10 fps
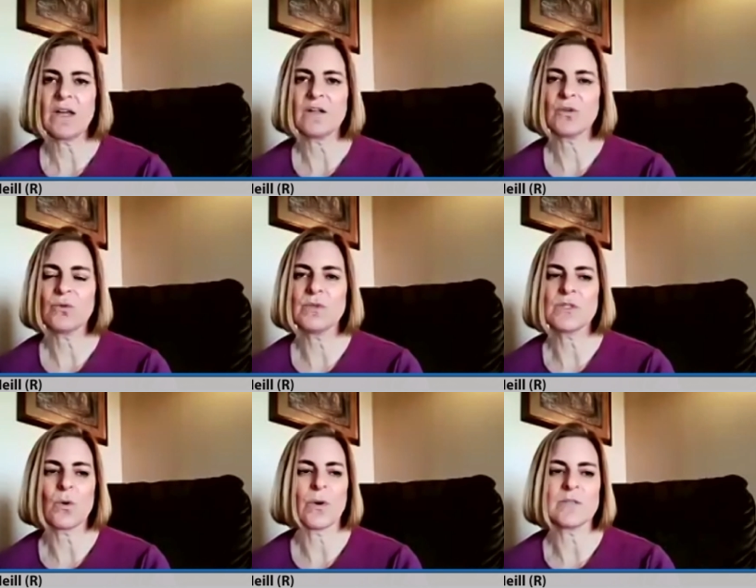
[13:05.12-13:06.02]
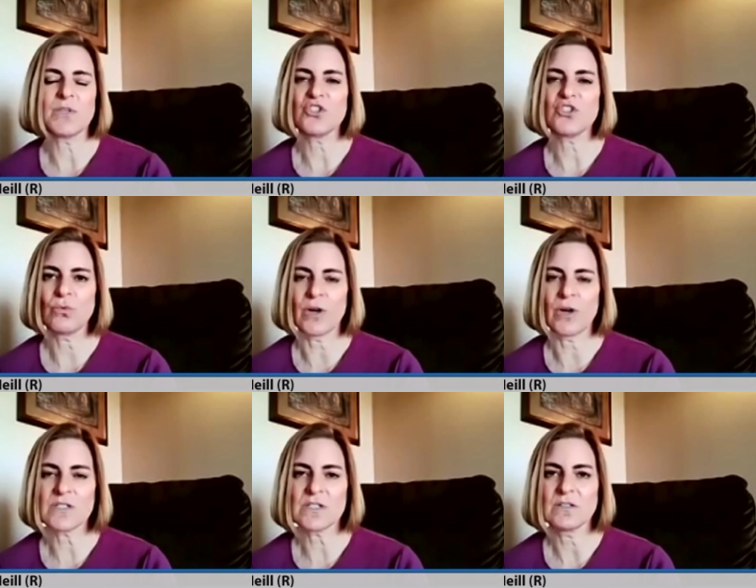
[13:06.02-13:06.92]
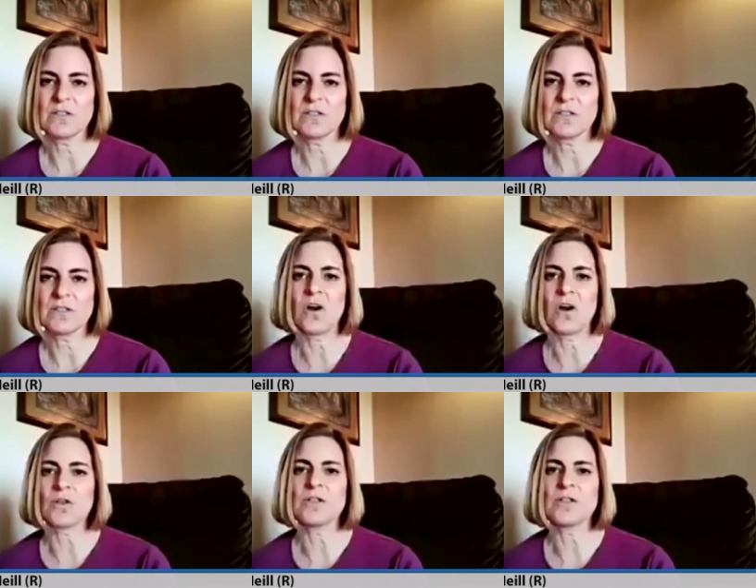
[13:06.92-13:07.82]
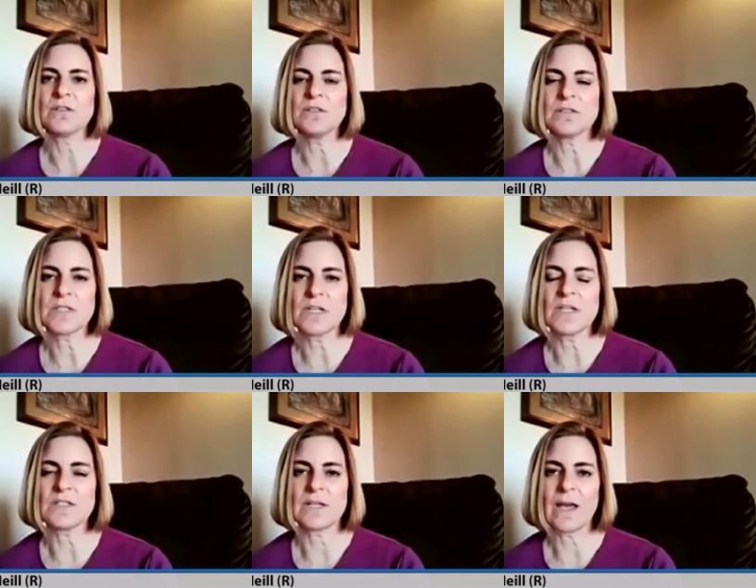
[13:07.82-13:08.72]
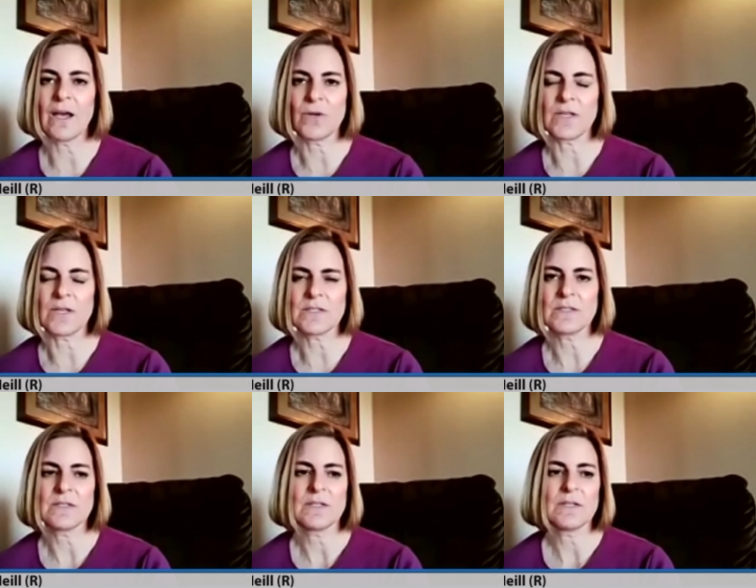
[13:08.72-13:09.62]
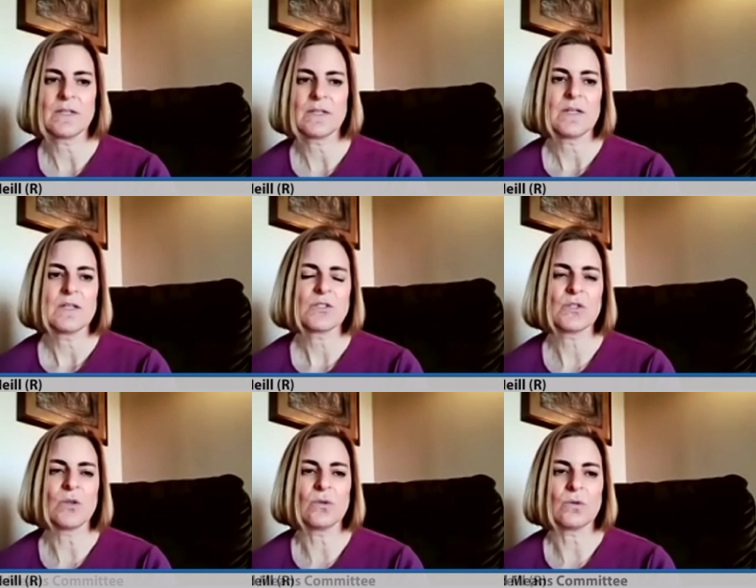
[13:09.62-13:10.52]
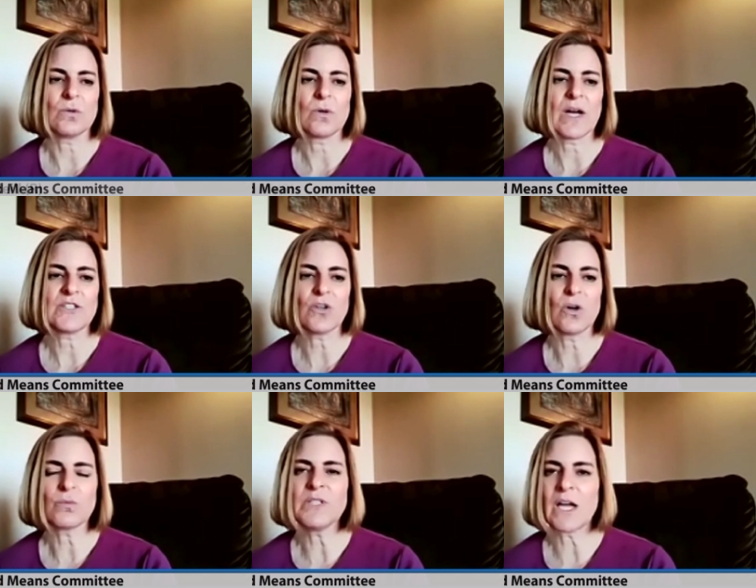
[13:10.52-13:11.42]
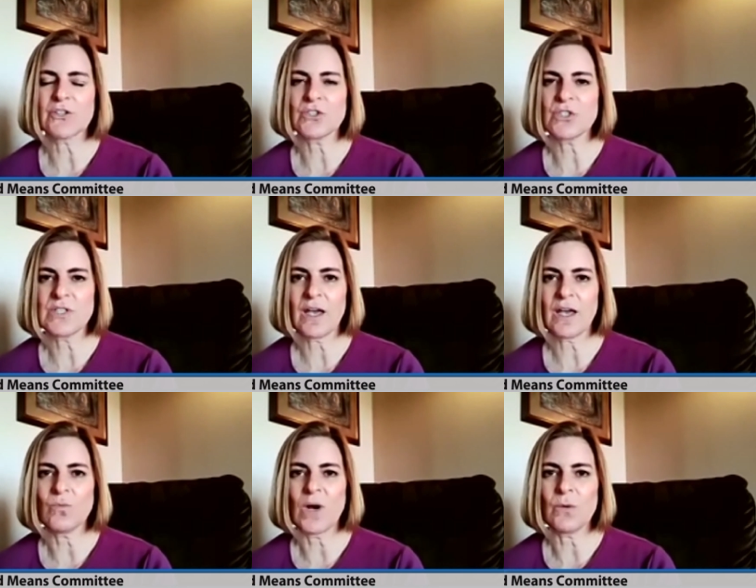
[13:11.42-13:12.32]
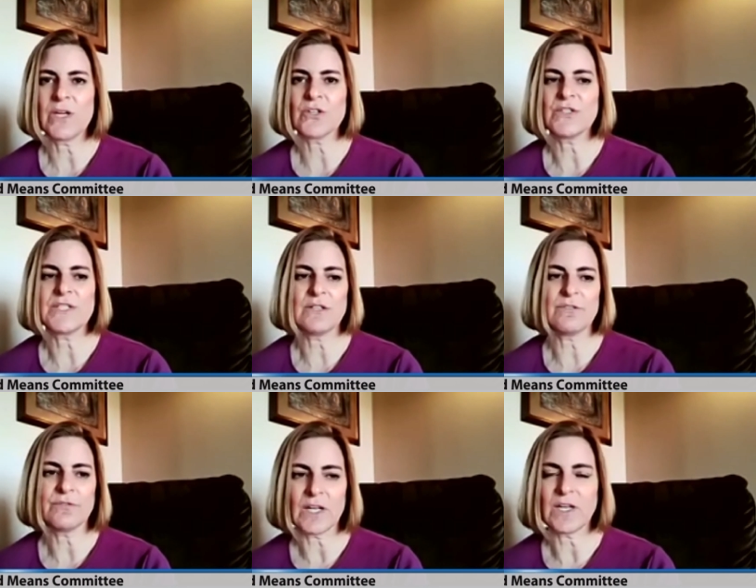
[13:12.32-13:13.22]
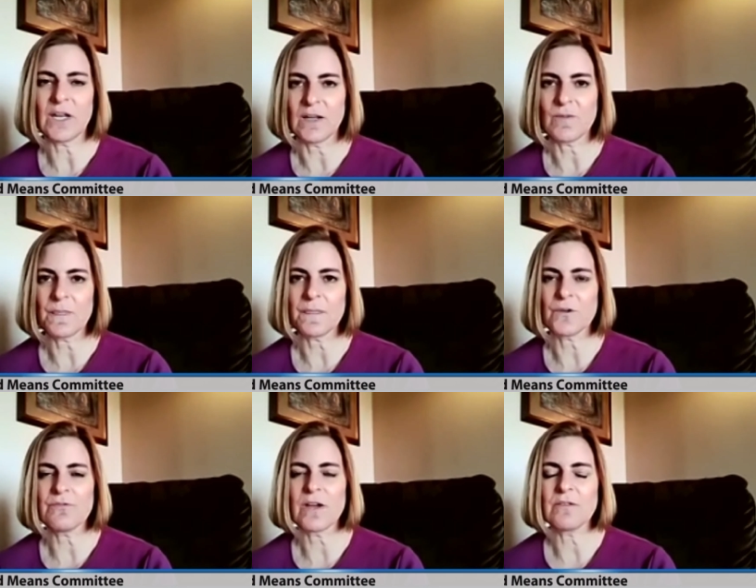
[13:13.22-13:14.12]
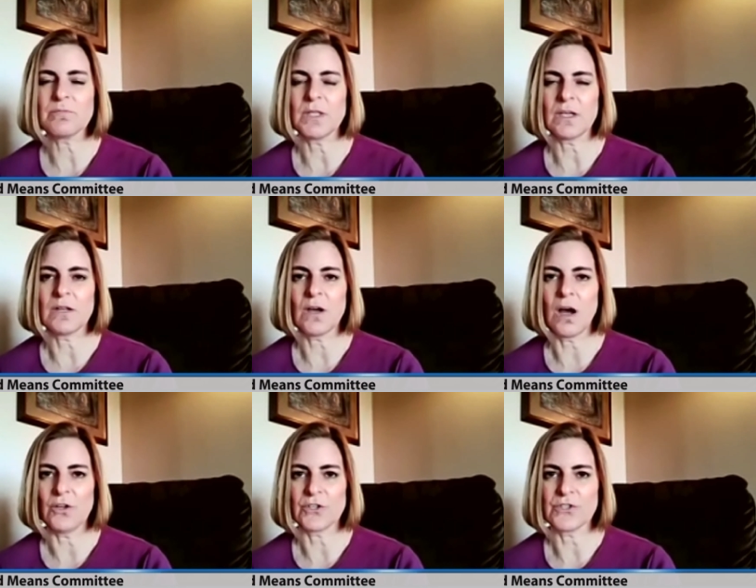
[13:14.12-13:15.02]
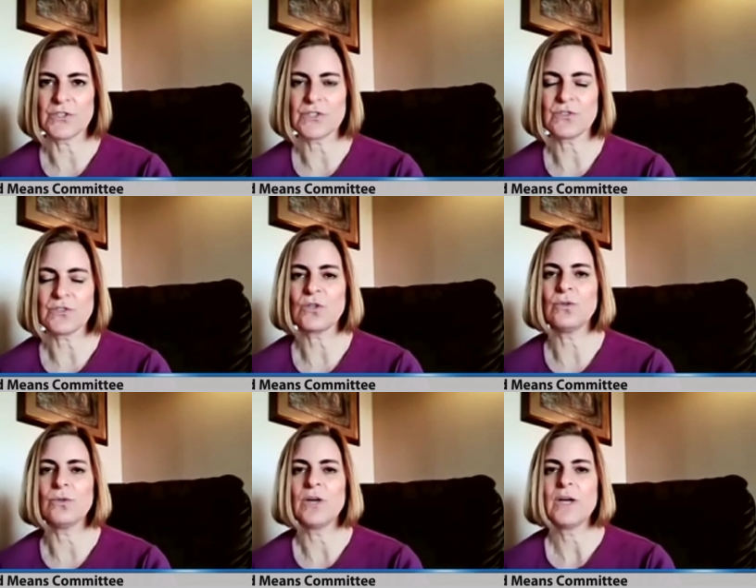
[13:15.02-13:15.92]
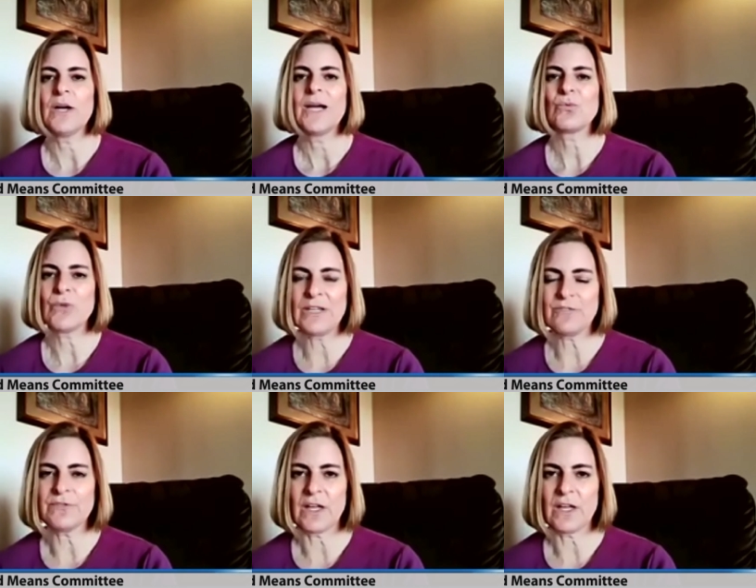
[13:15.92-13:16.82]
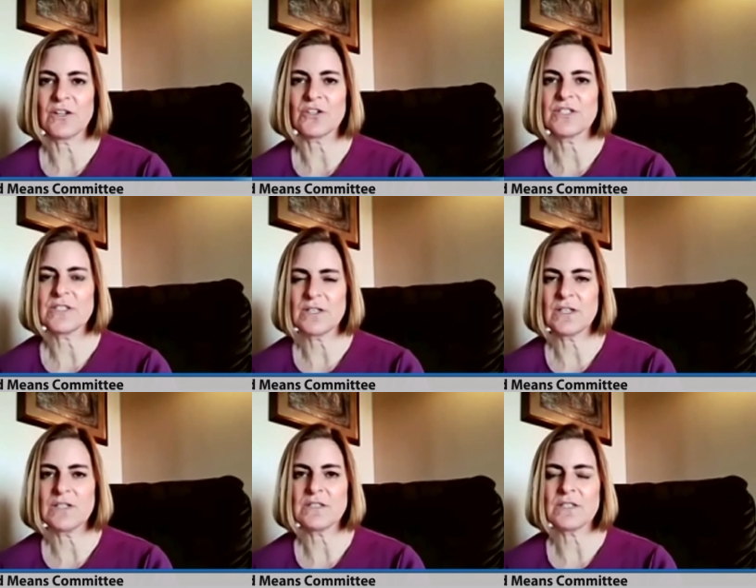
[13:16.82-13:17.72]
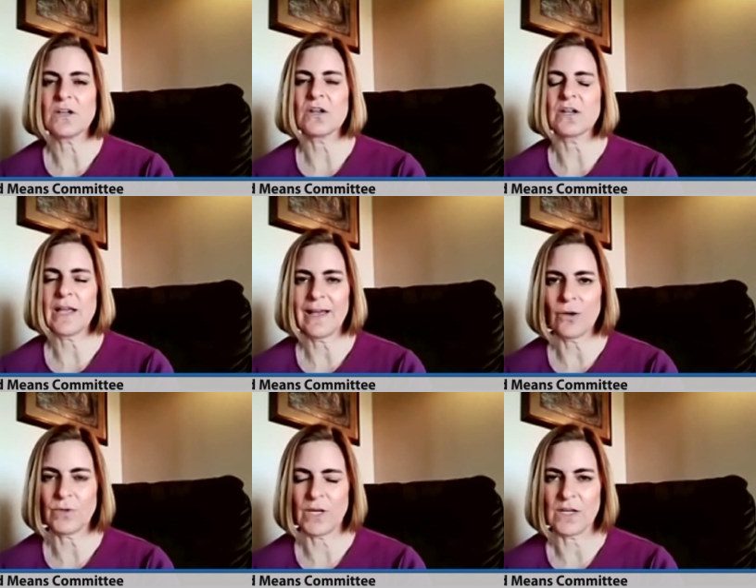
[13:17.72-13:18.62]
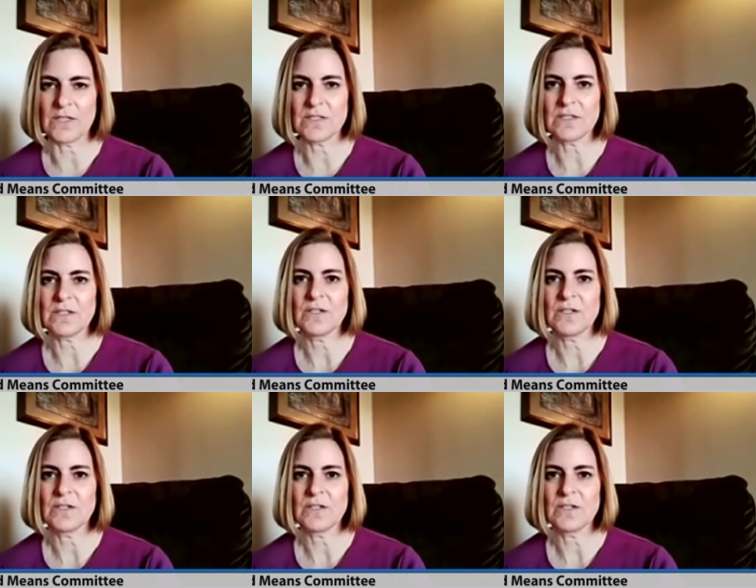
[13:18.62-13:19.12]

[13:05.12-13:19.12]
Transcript: Who is going to be short are cities and counties. So I don't really understand why we are defunding $35 million to refund our cities and our counties